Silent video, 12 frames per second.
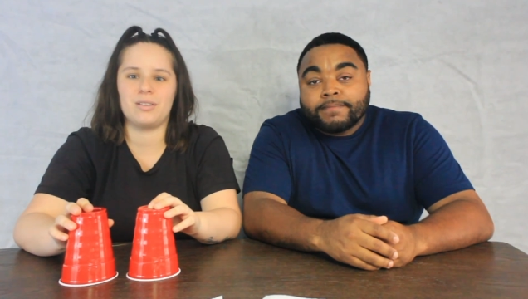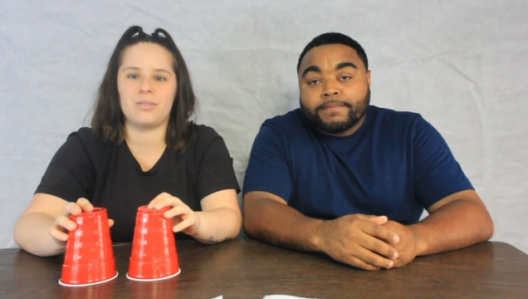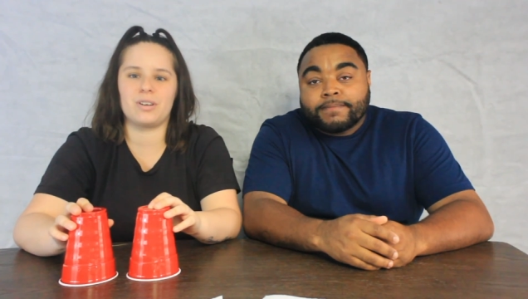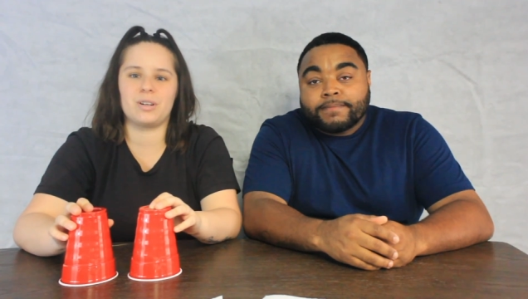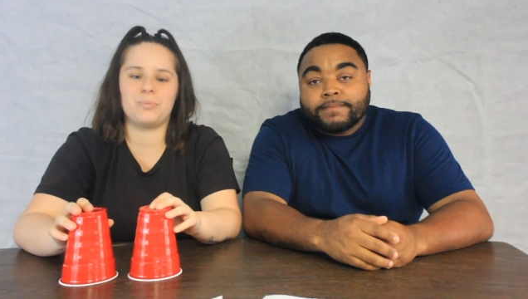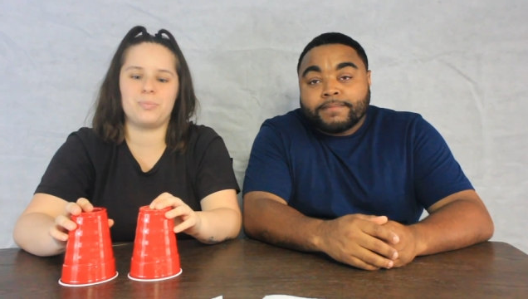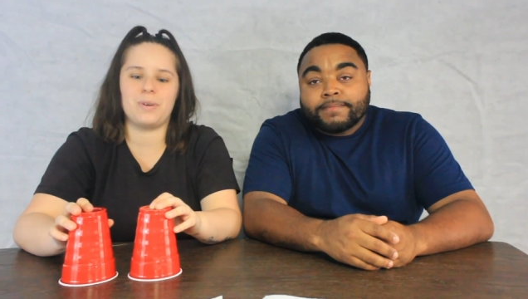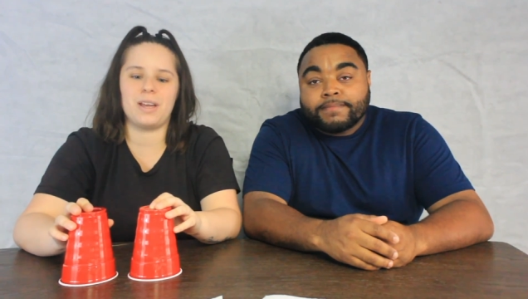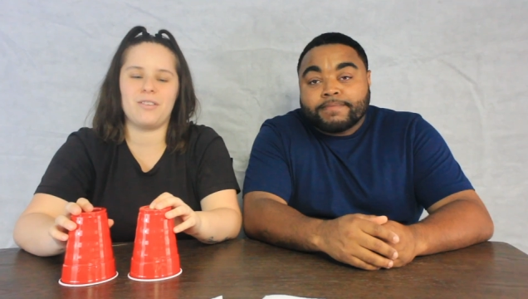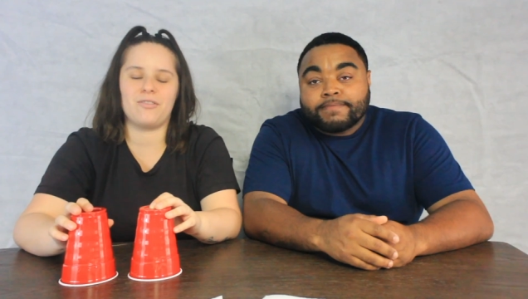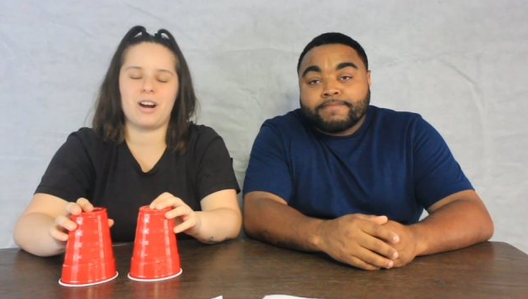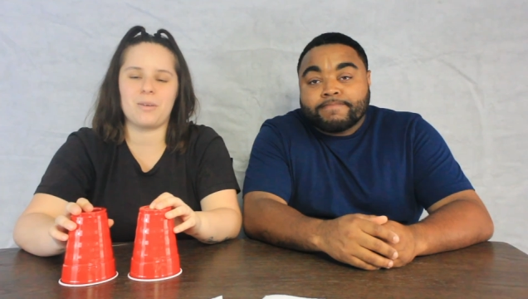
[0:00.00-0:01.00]
Speaker 1: We're gonna
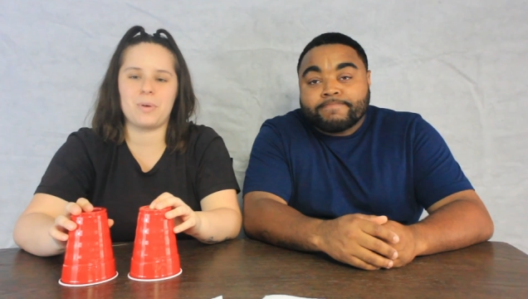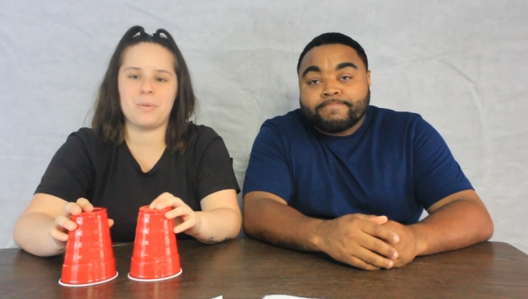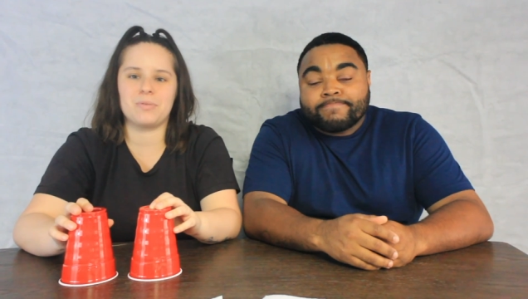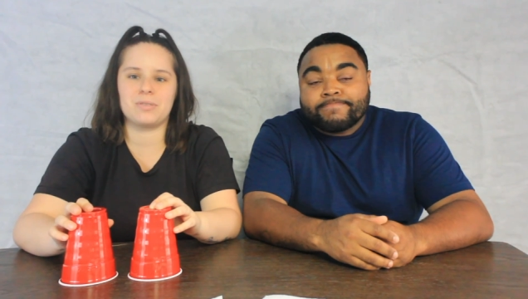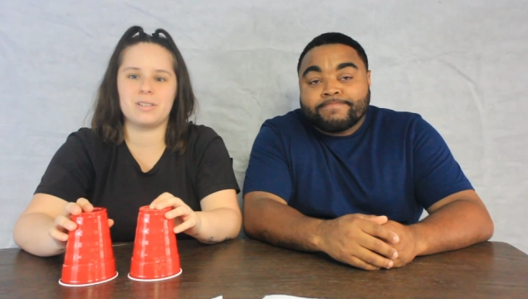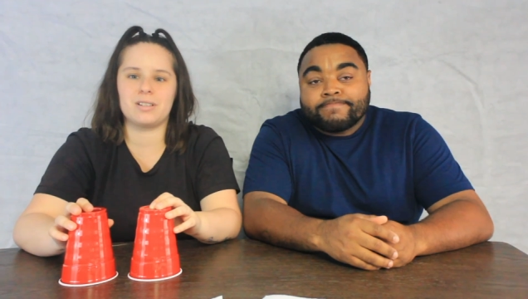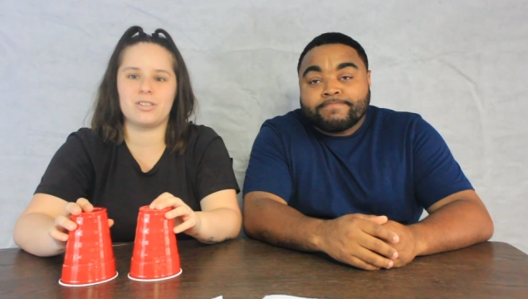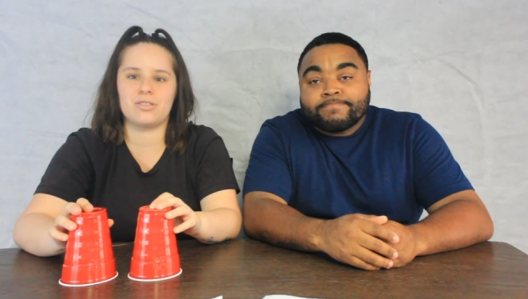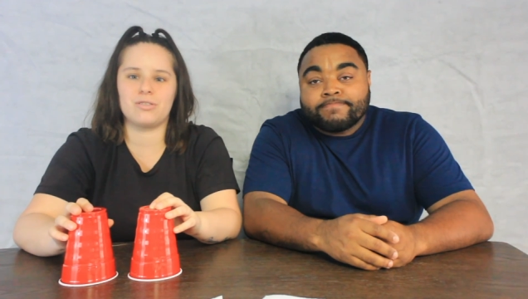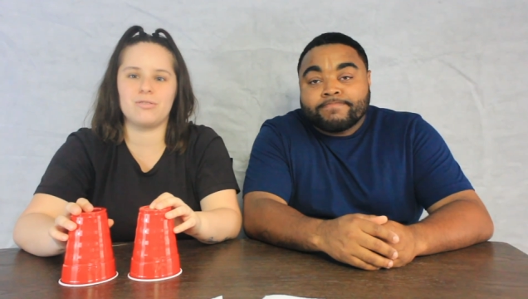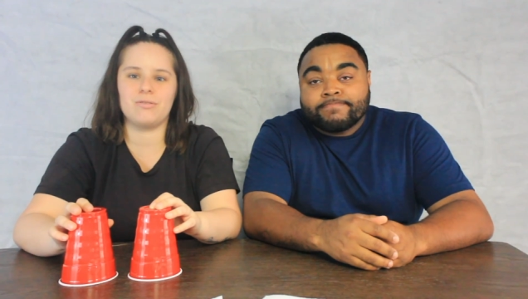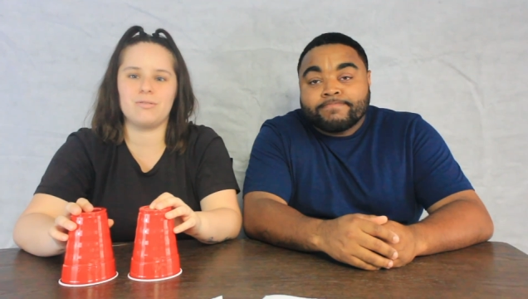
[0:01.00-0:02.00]
play rock paper scissors
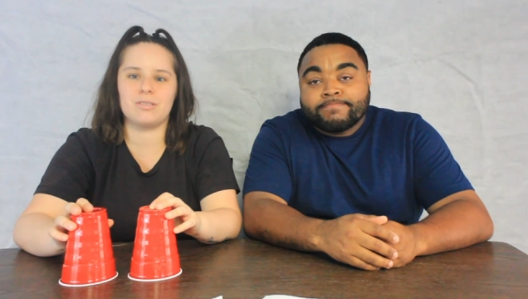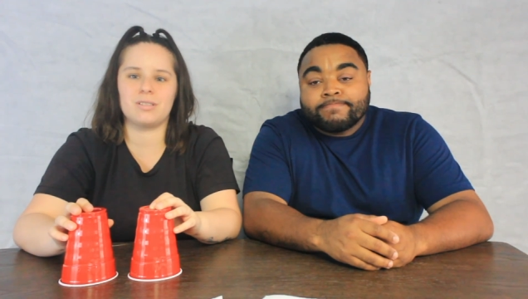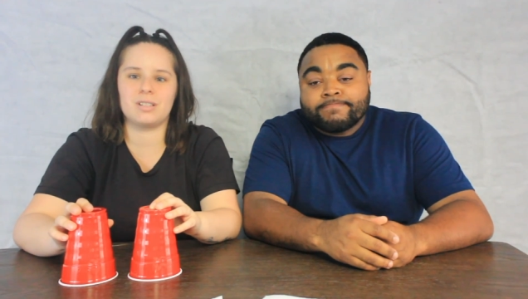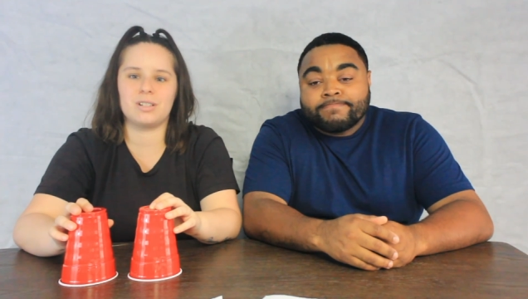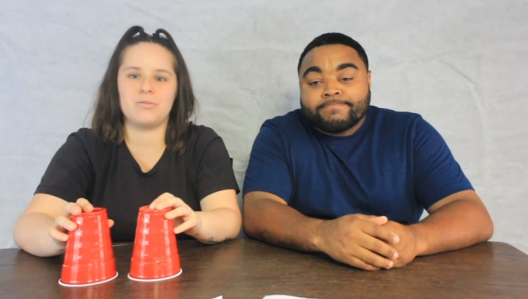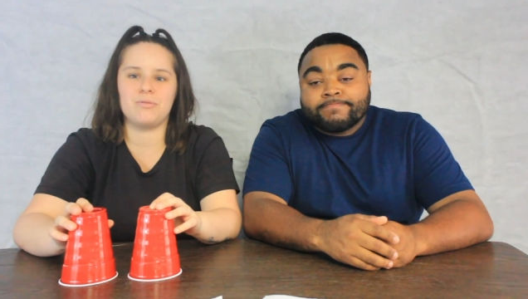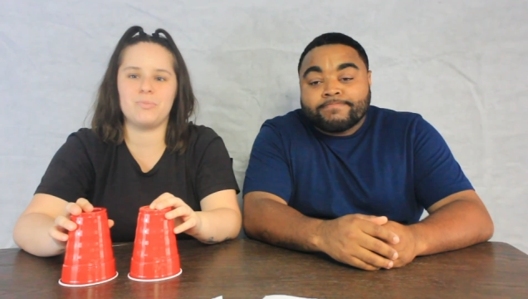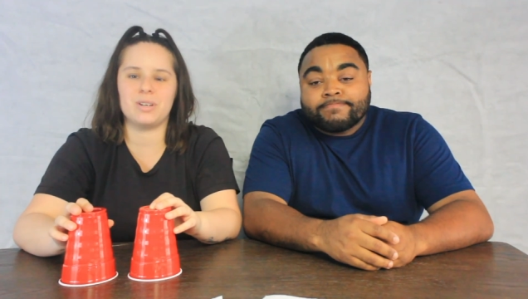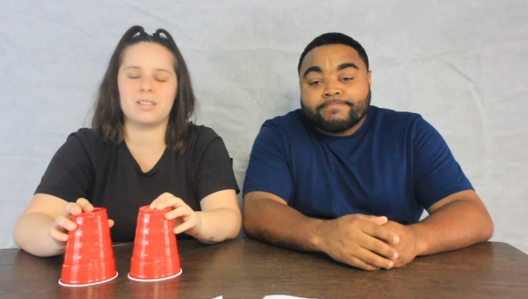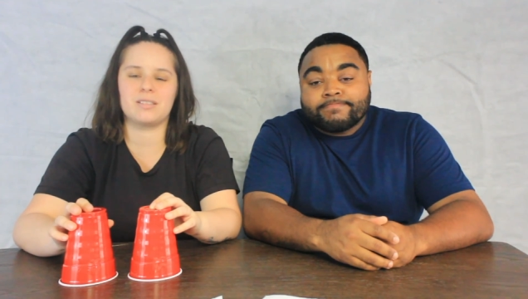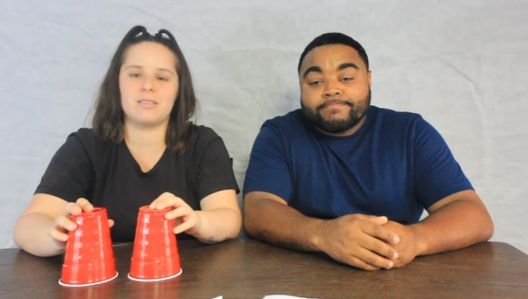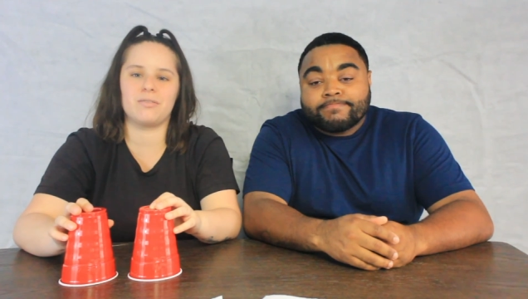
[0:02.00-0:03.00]
shoot to see who
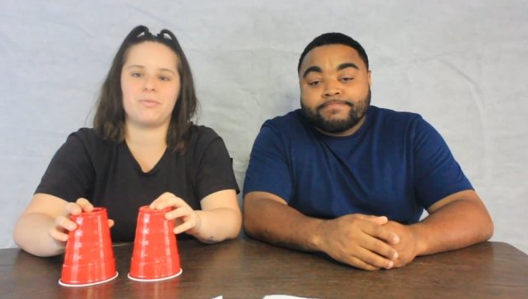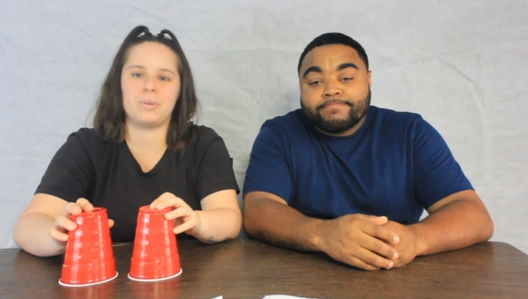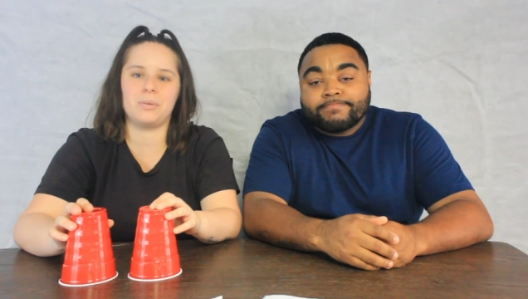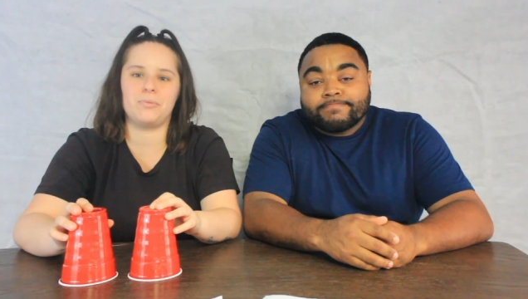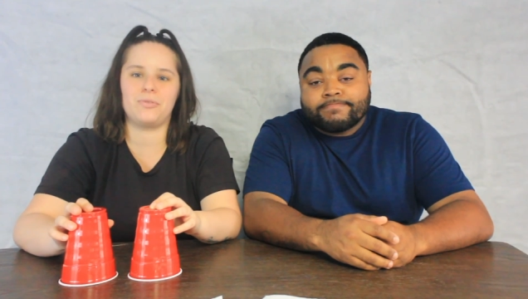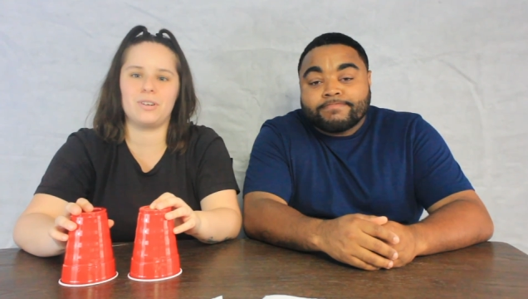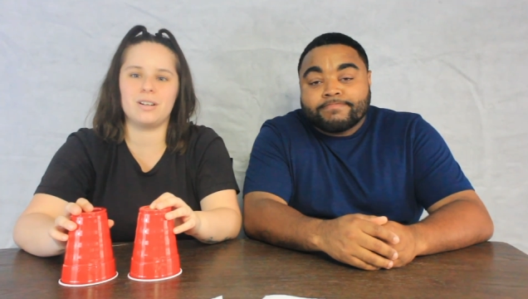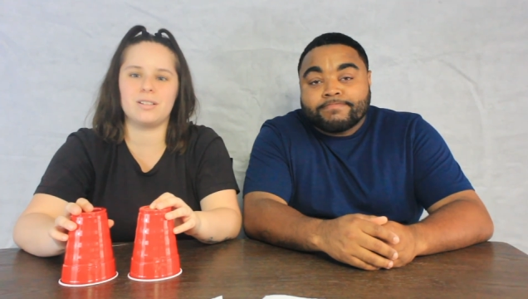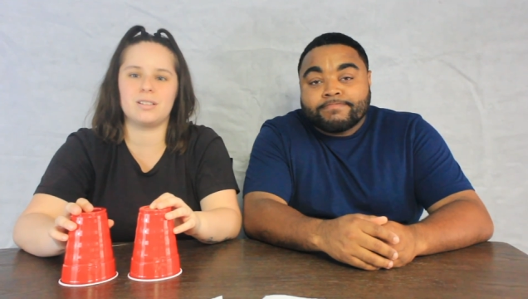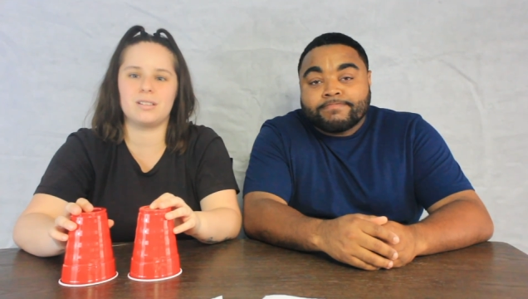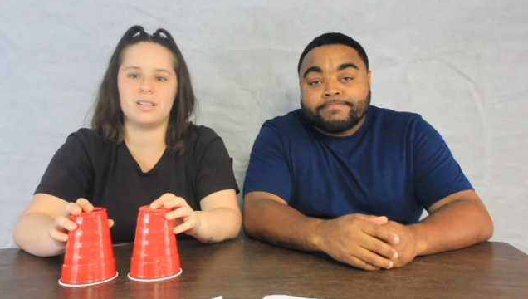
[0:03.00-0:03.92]
mixes them up first.